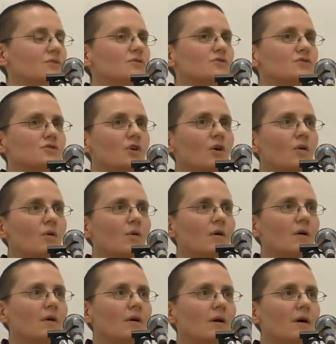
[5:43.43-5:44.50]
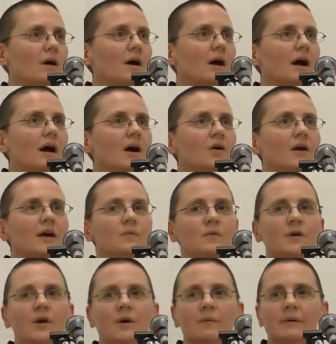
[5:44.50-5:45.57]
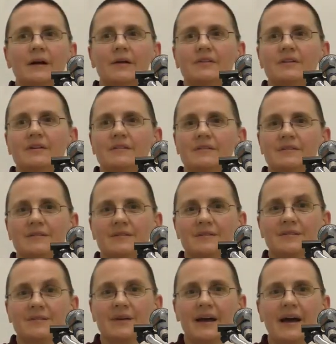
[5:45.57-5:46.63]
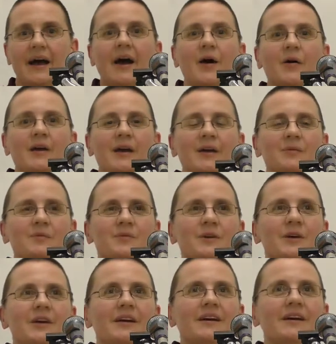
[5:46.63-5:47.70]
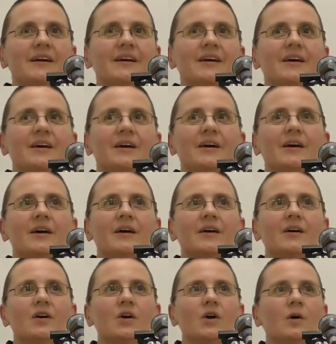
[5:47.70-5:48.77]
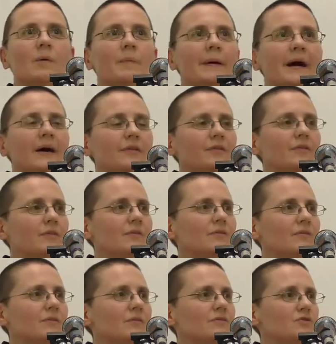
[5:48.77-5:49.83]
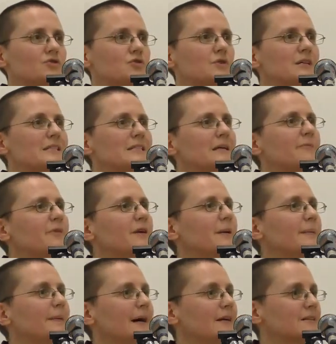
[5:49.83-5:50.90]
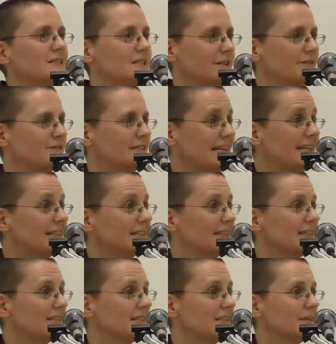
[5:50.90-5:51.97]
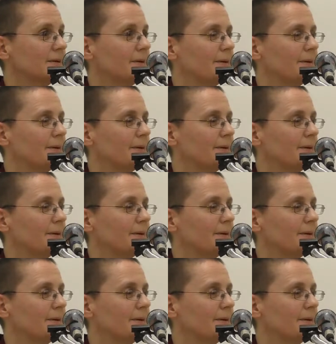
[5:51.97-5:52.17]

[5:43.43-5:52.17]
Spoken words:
So, how can we go about this? How can we go about doing something about self-centeredness?